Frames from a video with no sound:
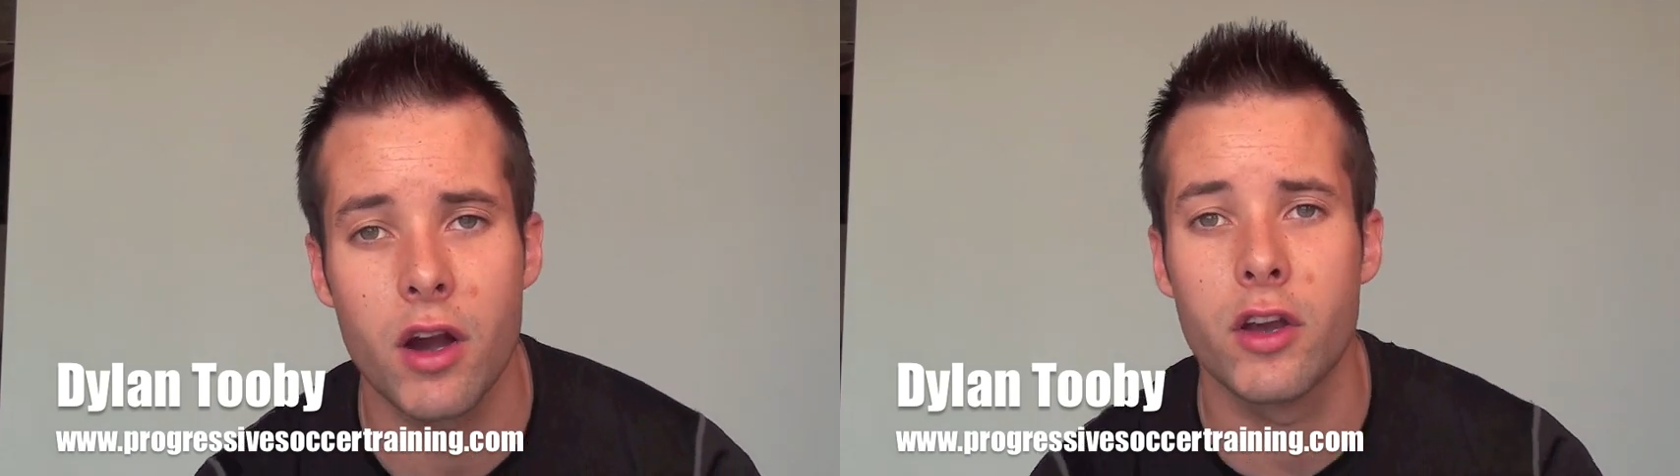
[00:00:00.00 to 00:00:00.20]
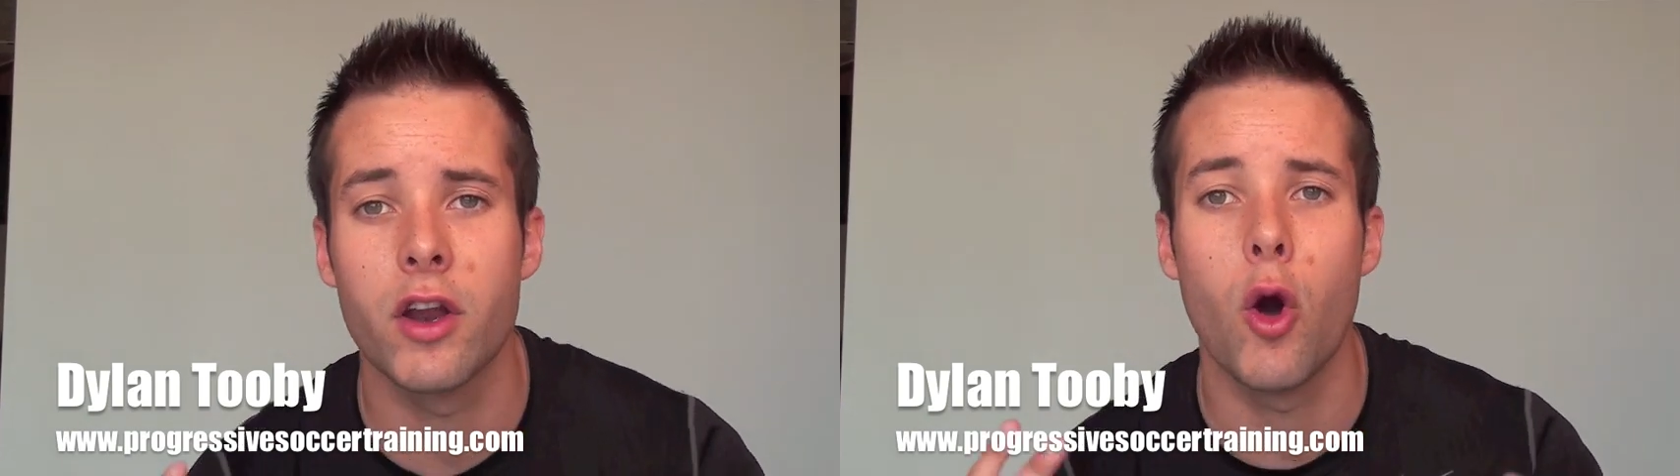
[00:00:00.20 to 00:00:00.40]

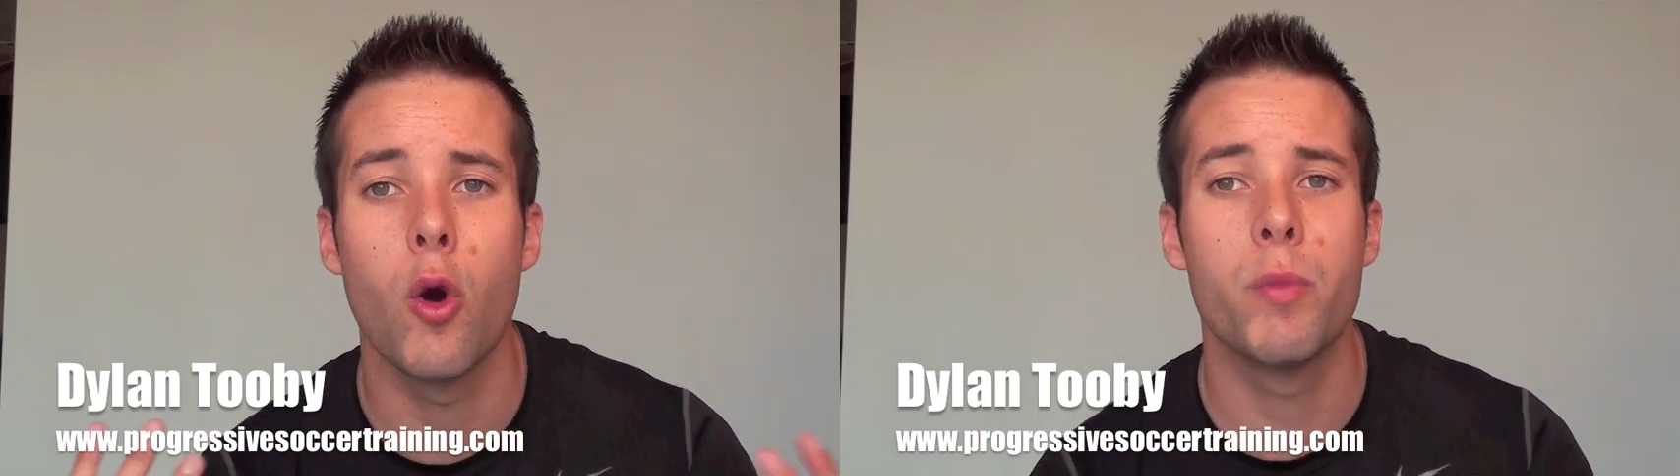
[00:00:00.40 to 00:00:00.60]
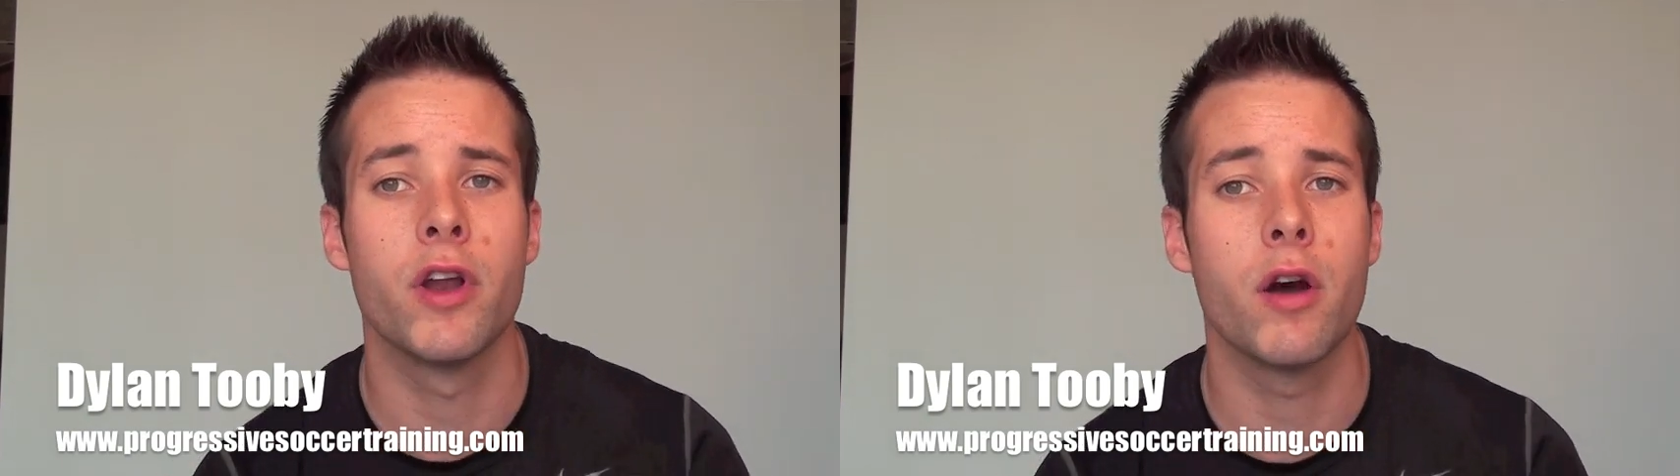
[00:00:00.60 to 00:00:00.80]
are going to
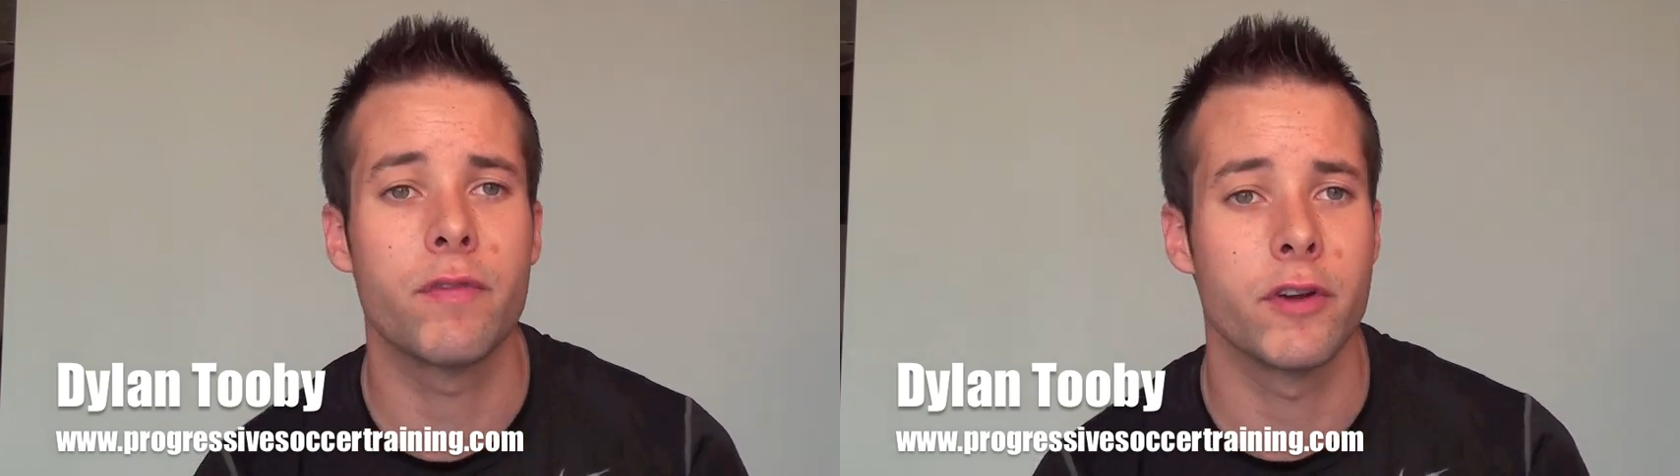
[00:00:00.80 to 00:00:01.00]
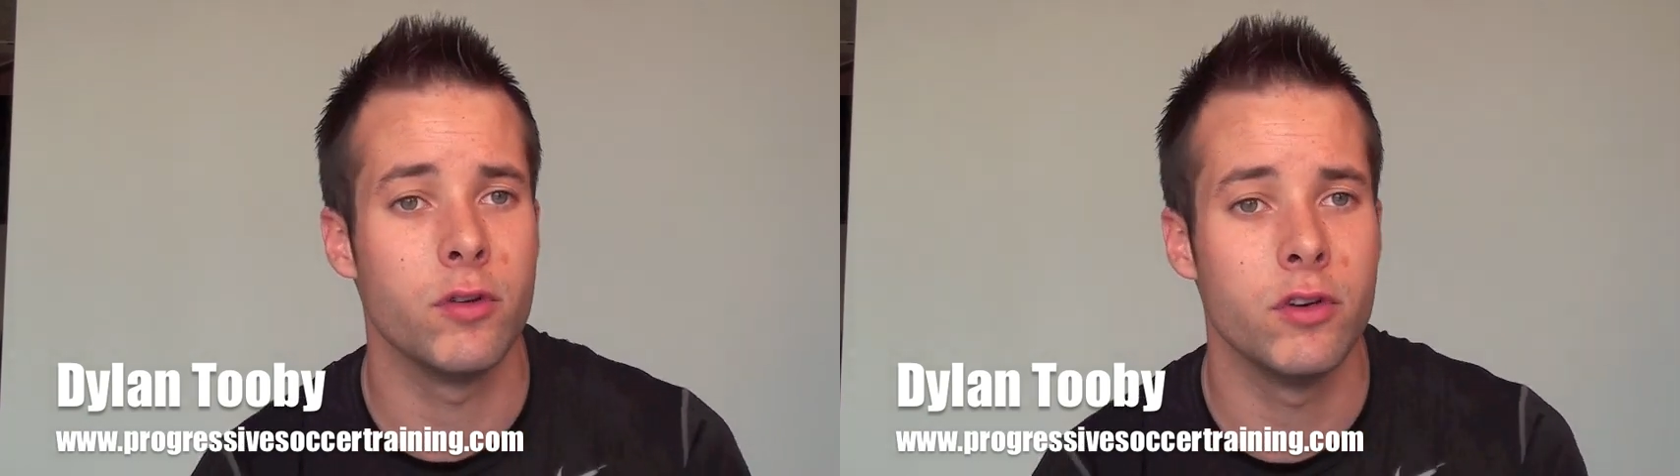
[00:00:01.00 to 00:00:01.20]
open
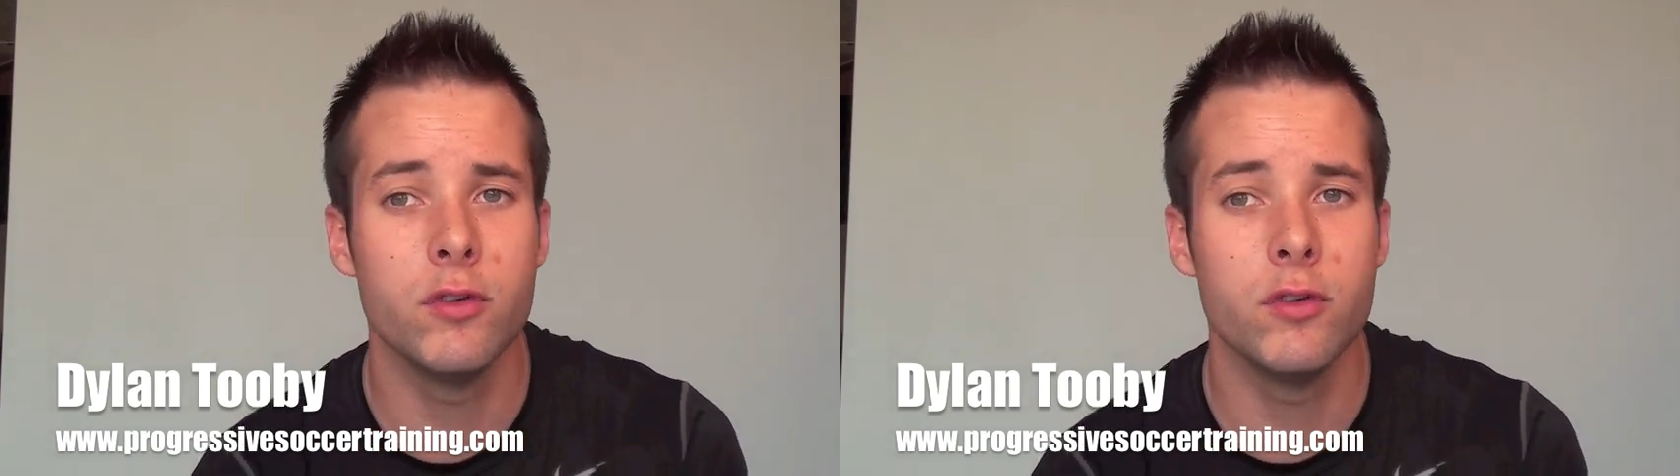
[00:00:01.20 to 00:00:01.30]
up for you.